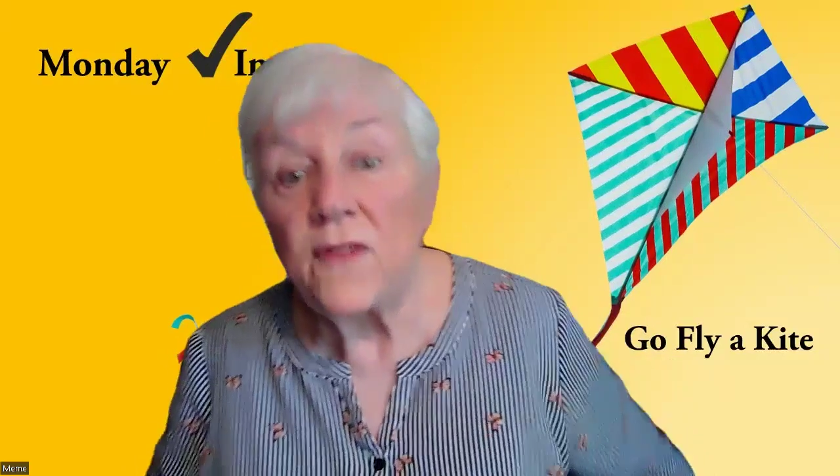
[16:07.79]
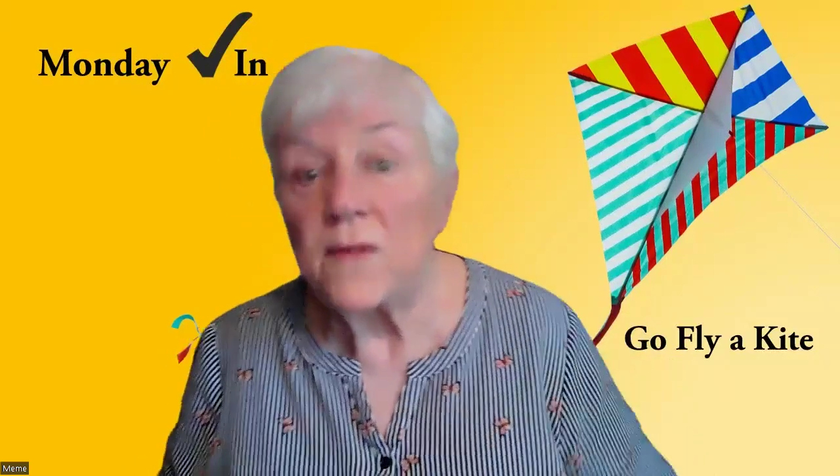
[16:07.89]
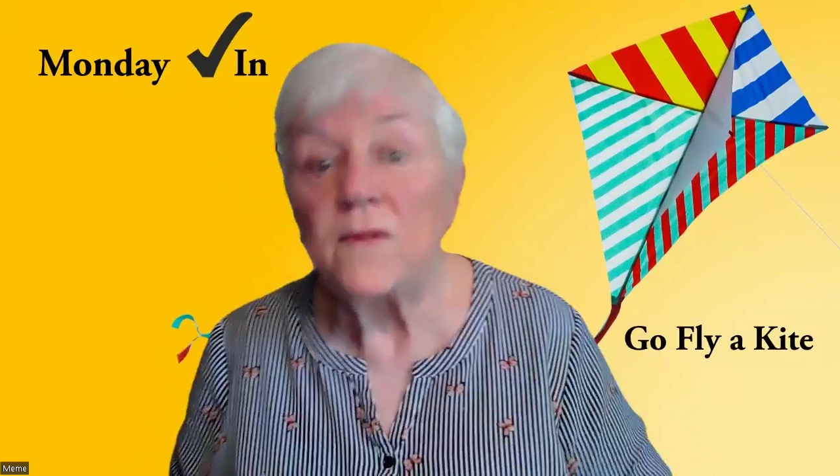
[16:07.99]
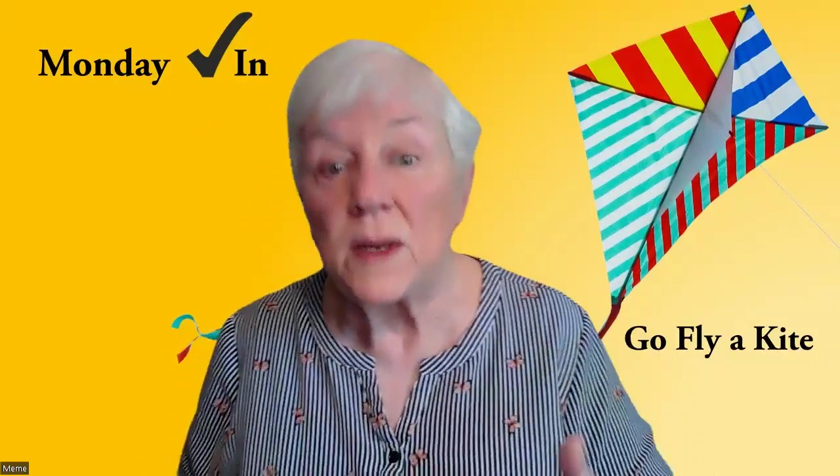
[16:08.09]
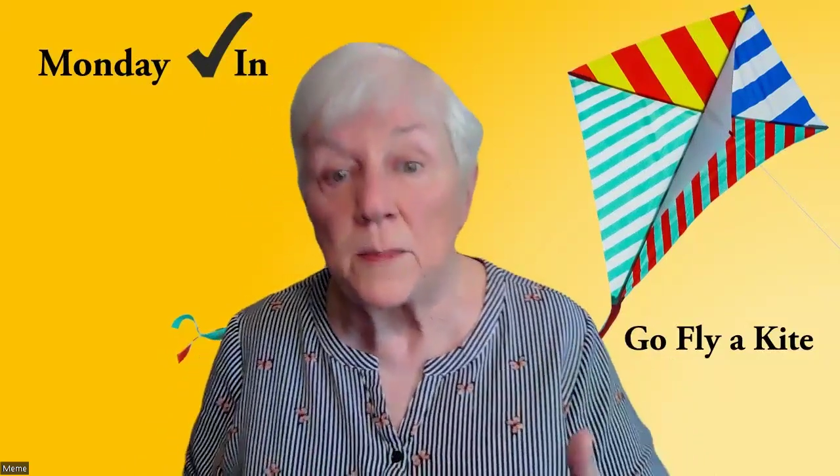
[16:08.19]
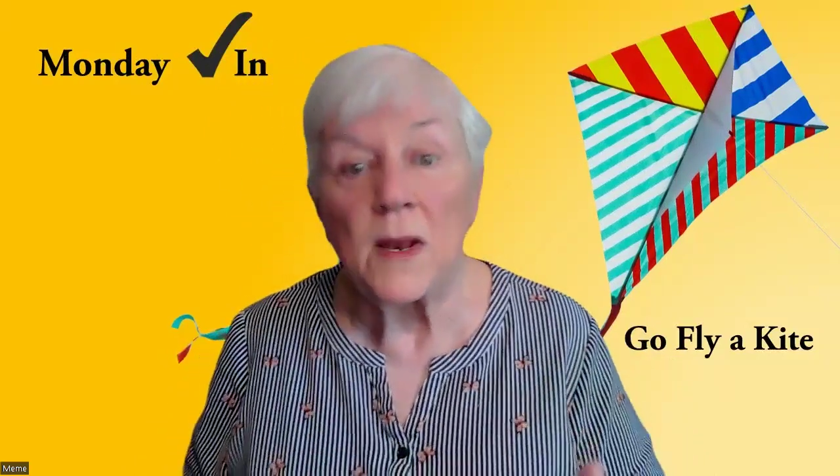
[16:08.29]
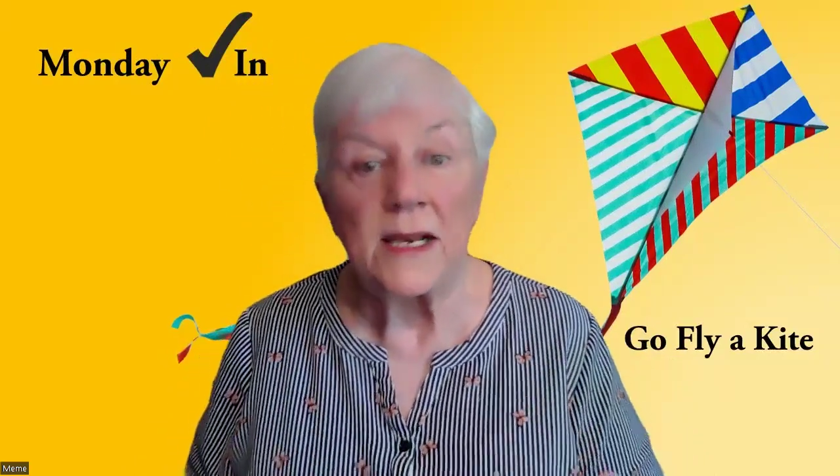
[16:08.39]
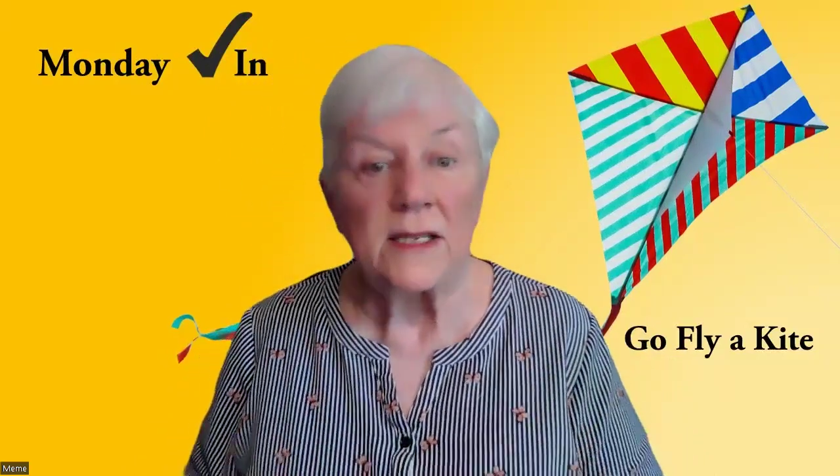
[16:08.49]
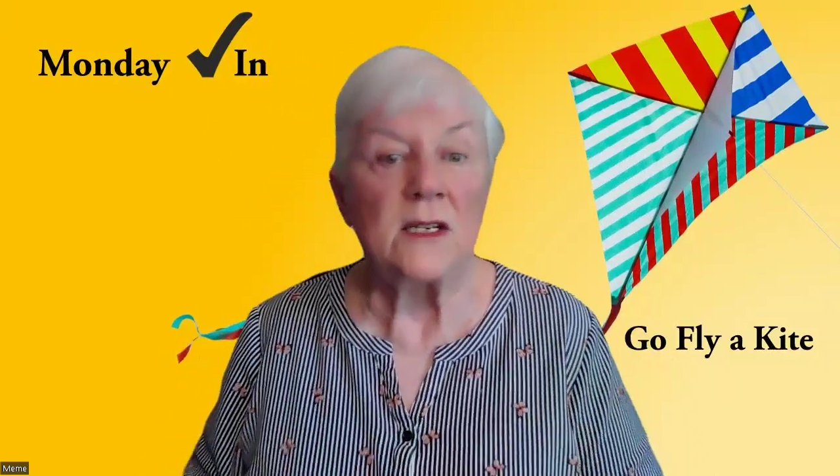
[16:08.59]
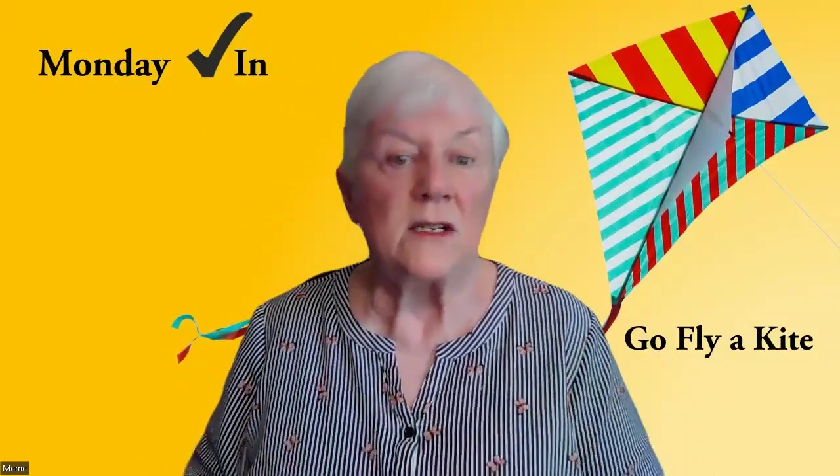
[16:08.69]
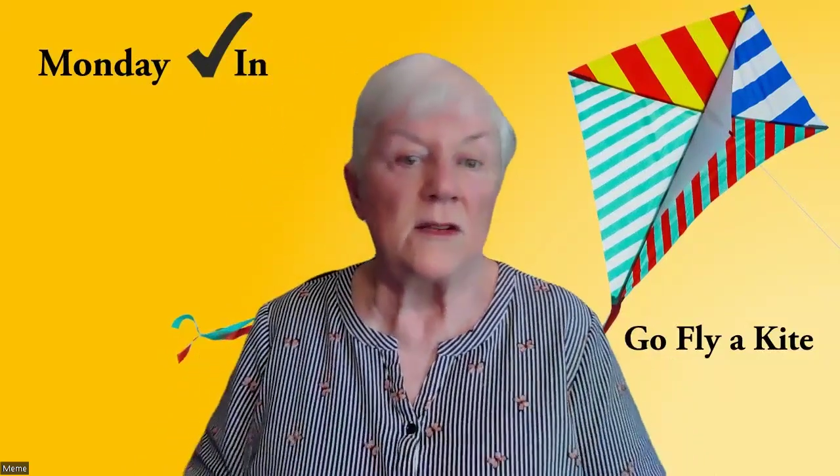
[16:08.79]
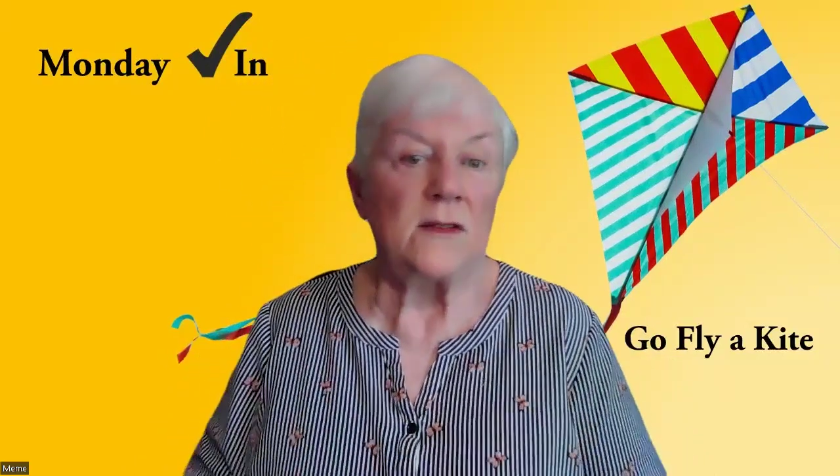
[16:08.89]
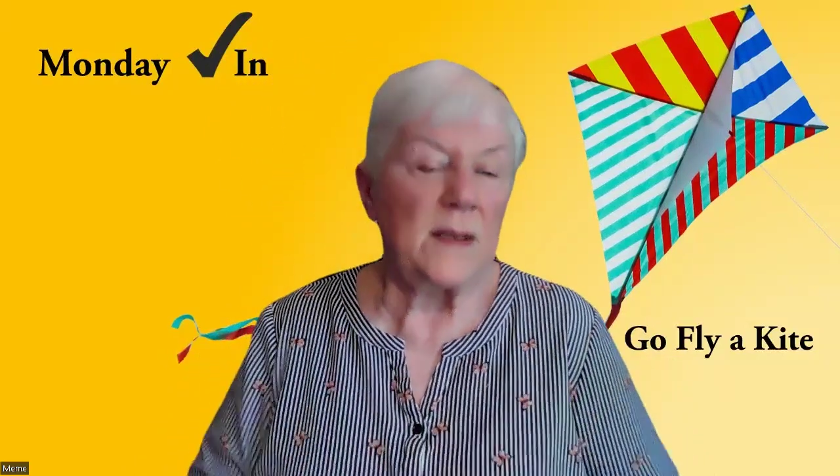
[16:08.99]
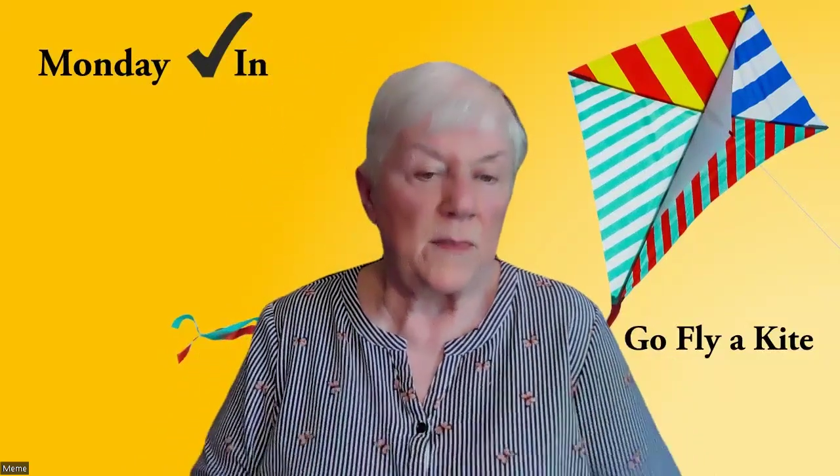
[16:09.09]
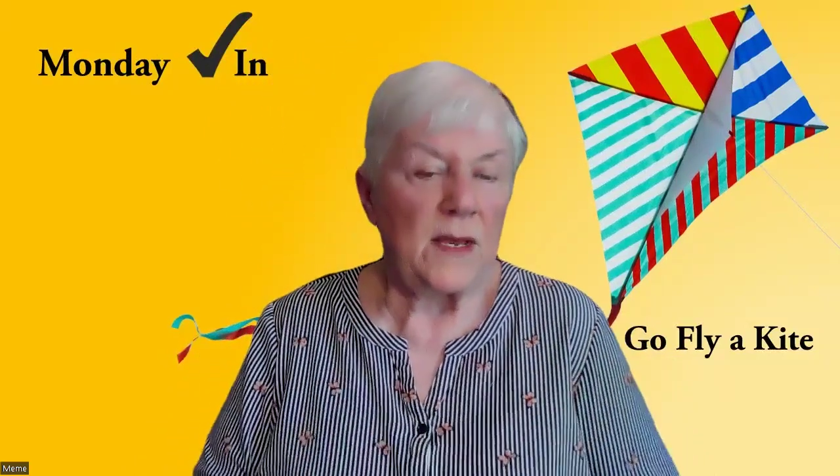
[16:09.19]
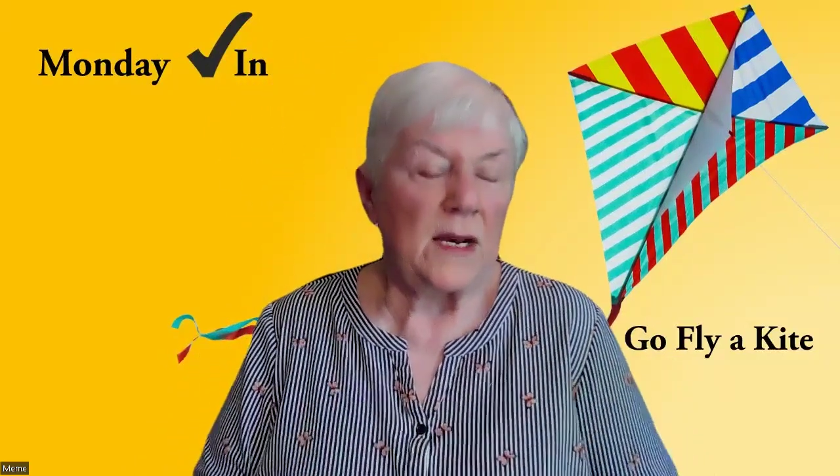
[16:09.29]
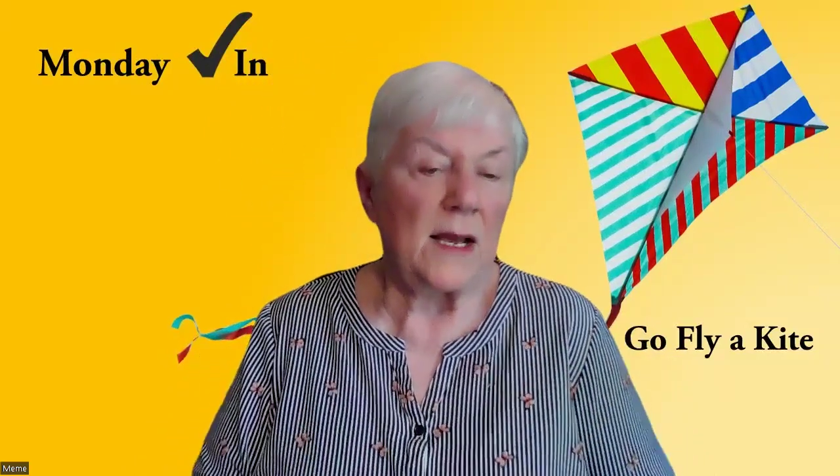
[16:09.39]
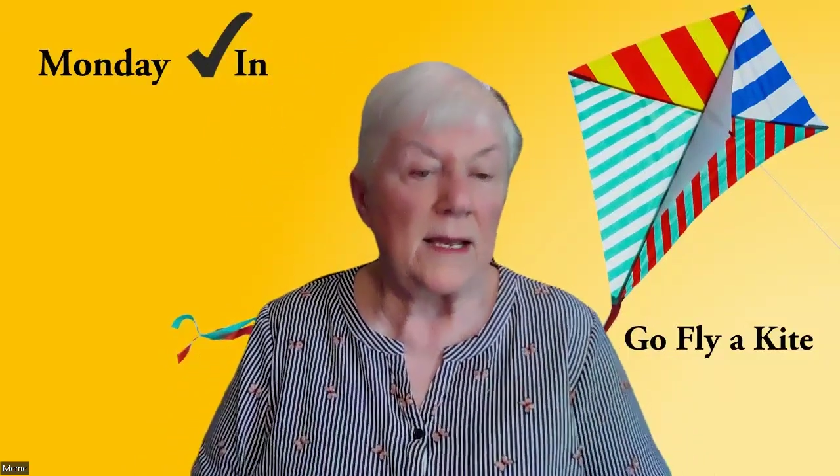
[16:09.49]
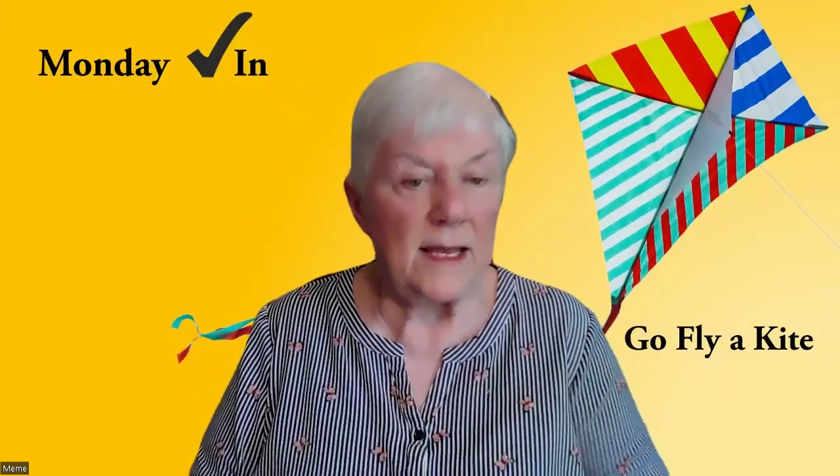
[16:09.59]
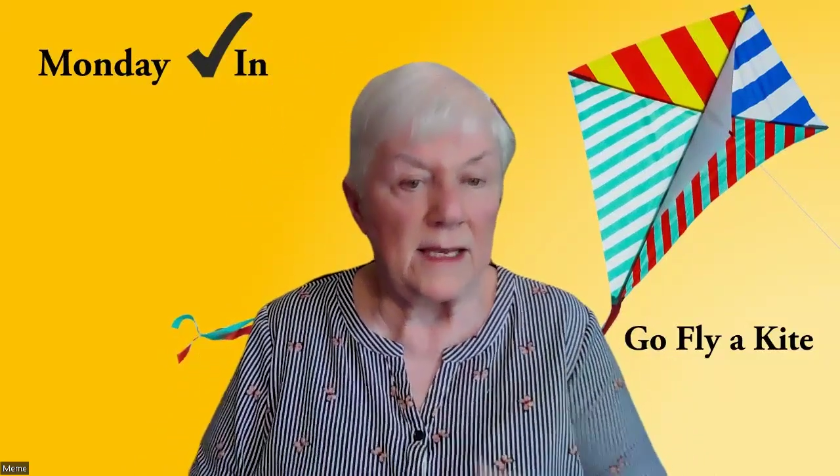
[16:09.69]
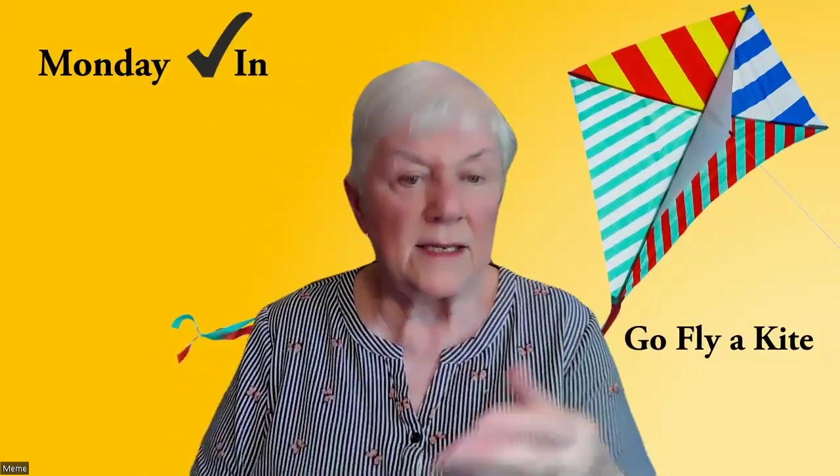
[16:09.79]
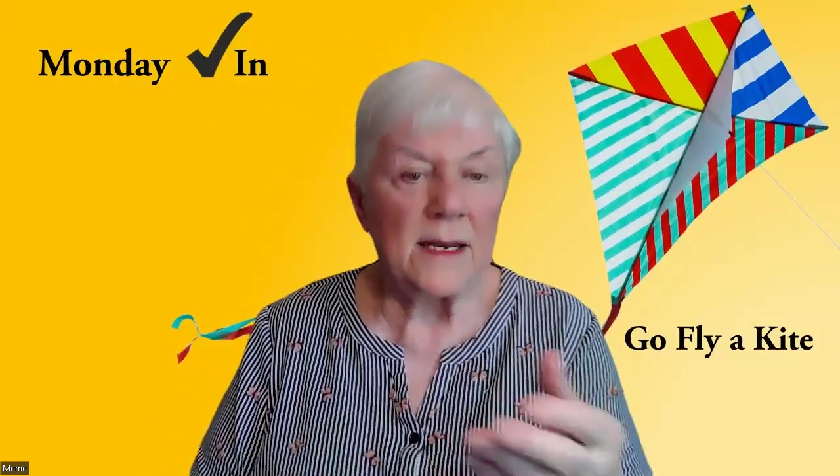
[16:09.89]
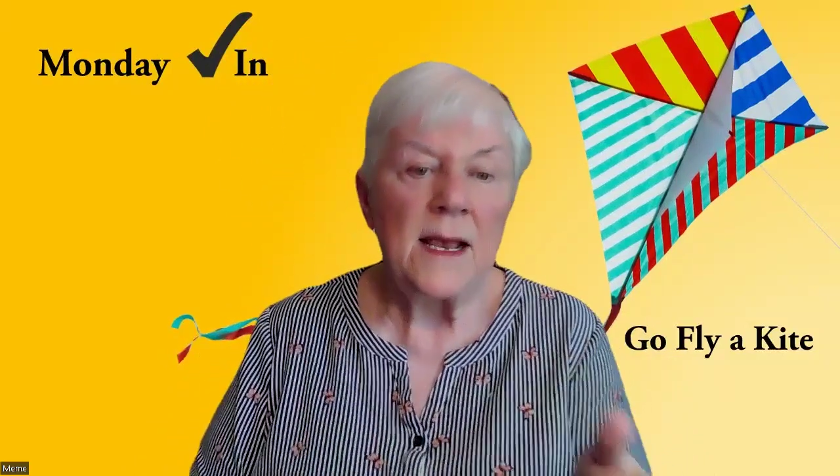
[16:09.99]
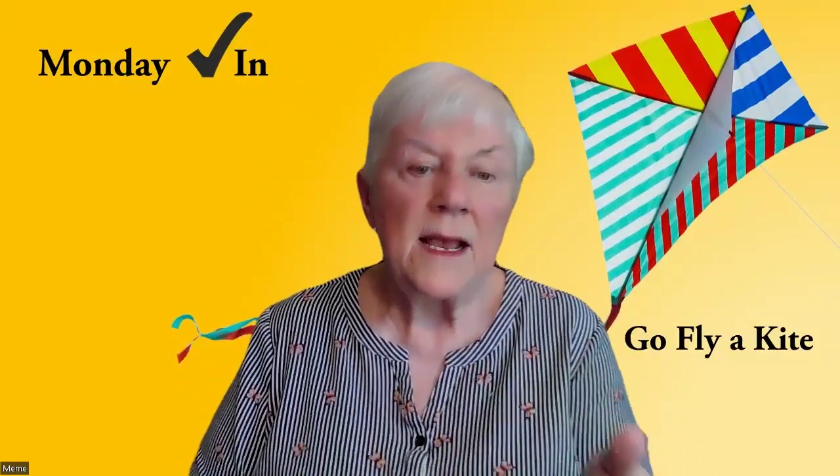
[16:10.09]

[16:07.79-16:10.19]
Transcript: empty place to do something like this.